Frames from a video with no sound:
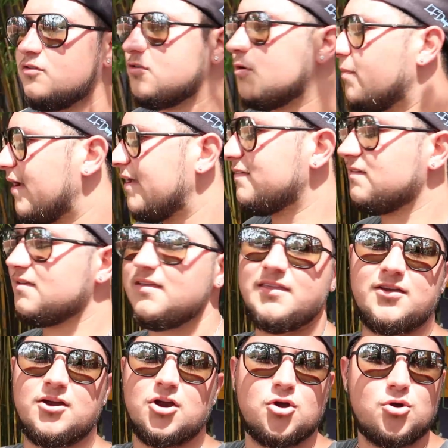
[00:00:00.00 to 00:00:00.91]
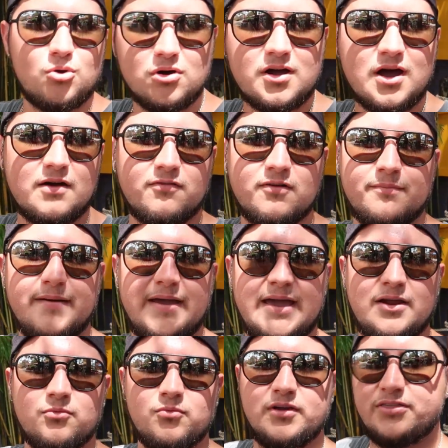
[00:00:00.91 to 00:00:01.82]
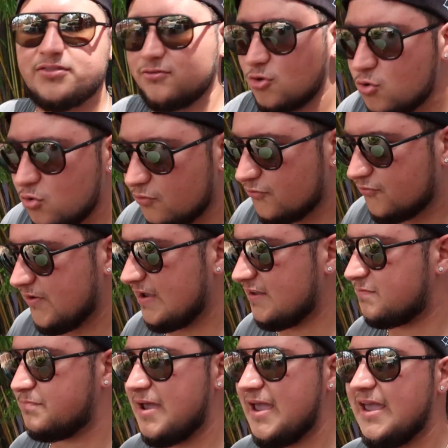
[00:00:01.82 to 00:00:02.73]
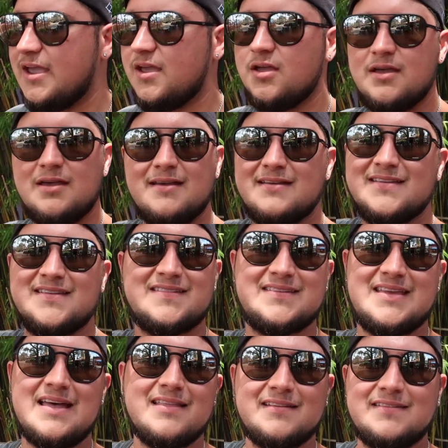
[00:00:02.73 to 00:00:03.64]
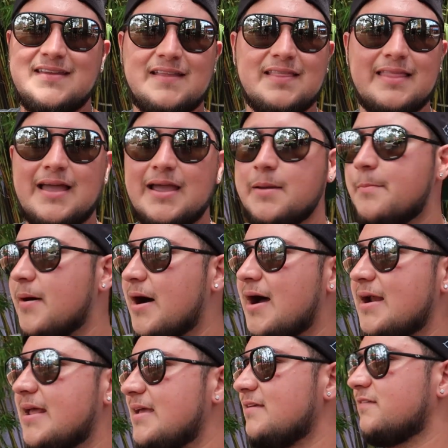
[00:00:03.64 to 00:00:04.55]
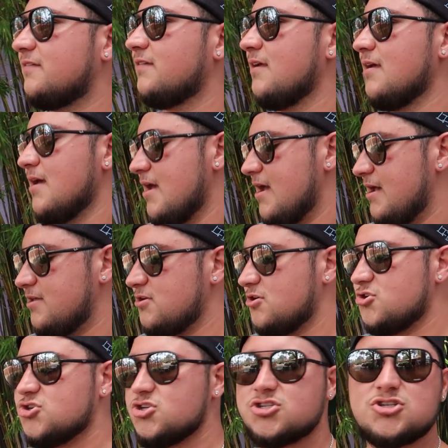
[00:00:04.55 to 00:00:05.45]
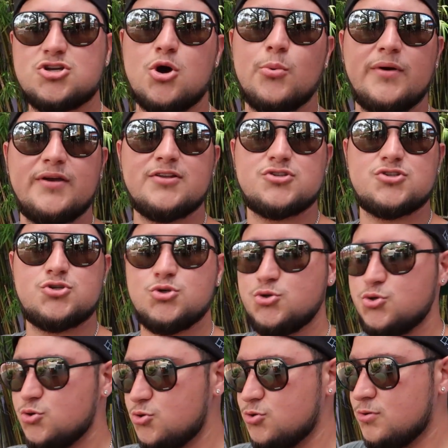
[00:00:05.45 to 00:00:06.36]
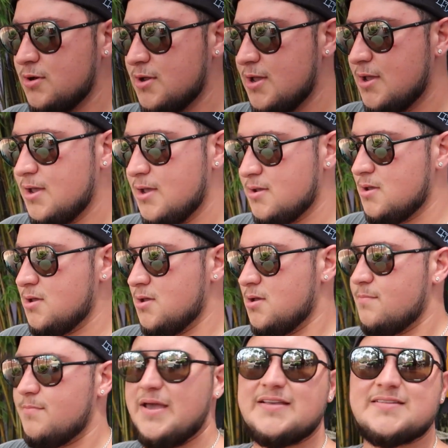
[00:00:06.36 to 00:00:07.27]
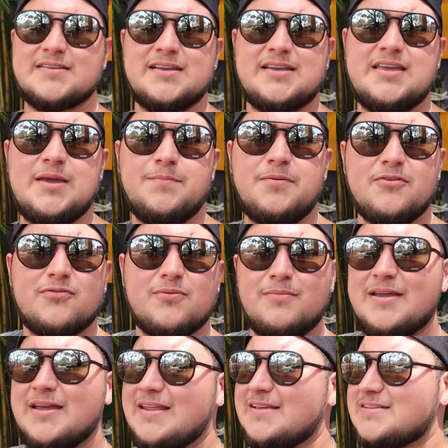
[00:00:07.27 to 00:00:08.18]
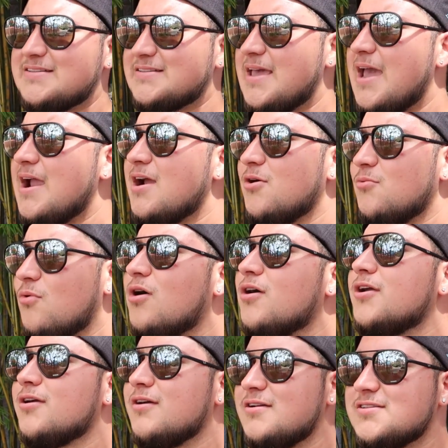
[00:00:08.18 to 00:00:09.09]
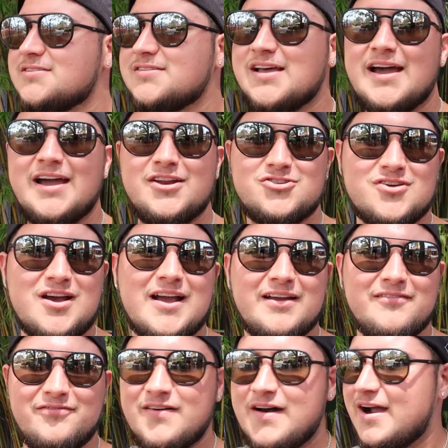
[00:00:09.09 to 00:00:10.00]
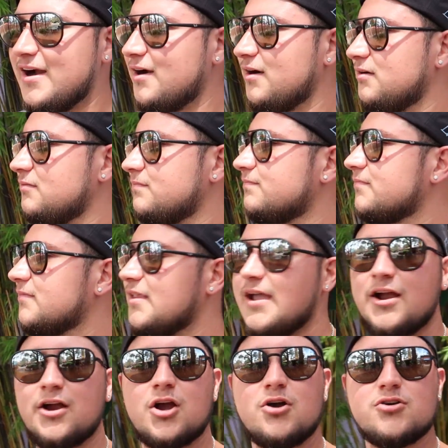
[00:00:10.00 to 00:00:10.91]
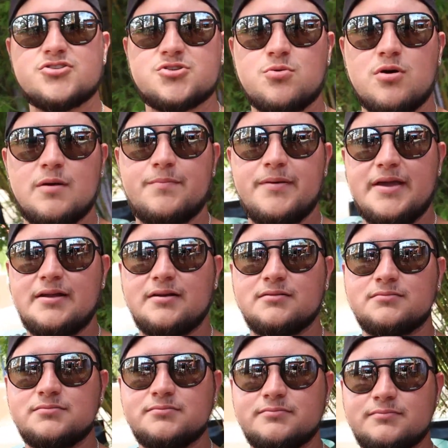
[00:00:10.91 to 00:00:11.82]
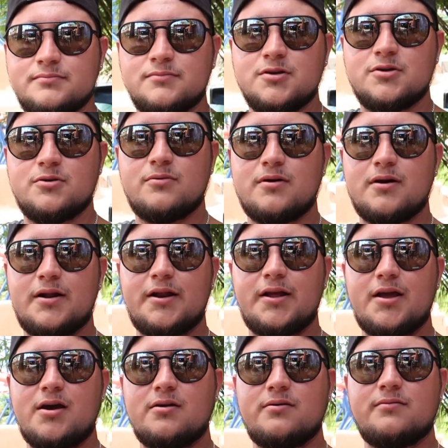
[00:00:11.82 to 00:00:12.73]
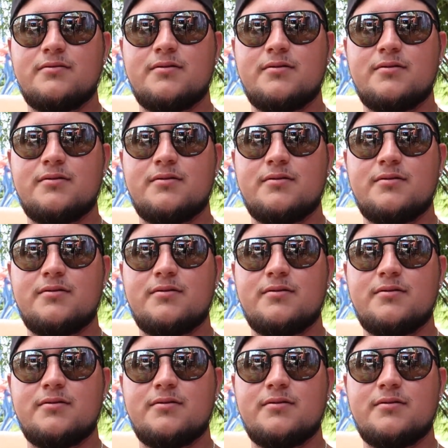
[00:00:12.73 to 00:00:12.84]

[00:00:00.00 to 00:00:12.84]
So basically they're a cool cover band with cool face paint, skeleton-like bodies, and they're just going to basically keep you from getting scared while you're inside Dragonfire. There goes Scorpion. Where did it go?